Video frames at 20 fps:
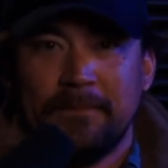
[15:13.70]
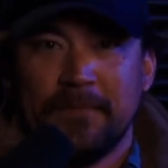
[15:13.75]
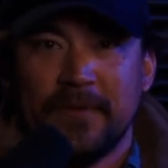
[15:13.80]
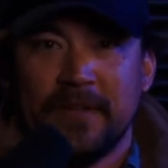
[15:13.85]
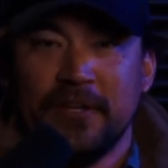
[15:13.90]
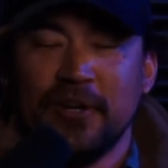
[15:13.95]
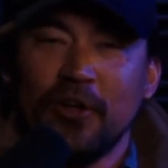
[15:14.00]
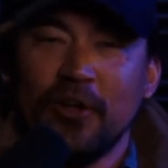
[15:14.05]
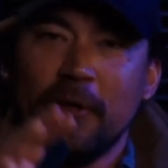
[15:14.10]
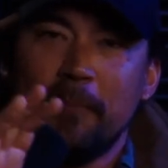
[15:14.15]

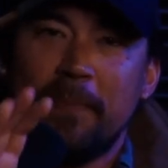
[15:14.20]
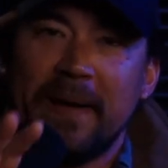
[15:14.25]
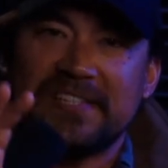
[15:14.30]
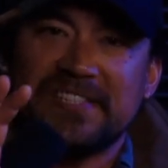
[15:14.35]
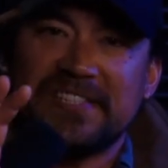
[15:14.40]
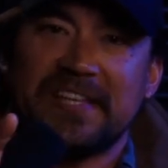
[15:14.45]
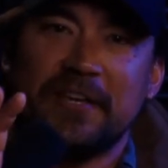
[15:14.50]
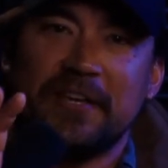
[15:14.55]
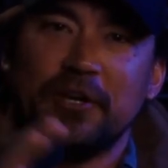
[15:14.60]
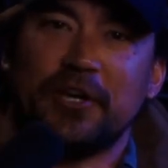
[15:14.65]
You know the
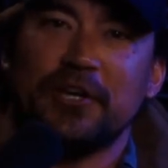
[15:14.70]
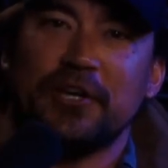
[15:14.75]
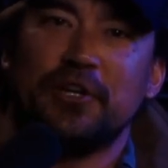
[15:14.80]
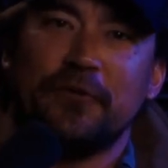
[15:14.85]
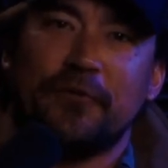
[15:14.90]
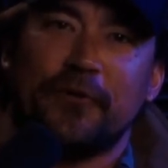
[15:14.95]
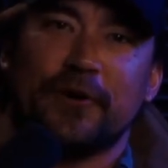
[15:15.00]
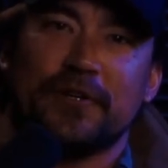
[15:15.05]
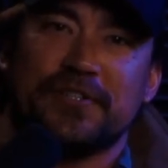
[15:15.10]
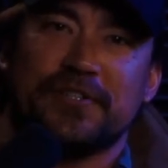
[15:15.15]
best thing you could do
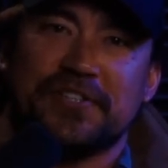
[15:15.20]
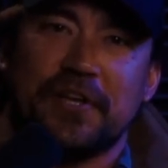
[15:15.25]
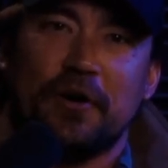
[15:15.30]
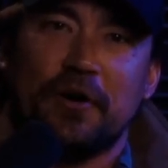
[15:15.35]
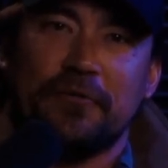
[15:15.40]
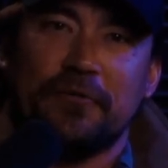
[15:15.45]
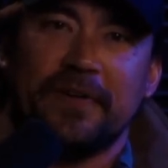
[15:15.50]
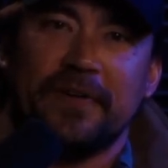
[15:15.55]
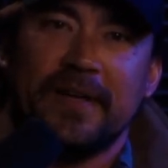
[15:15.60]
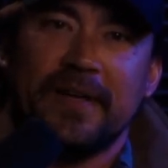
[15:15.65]
for
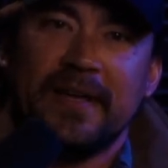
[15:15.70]
yourself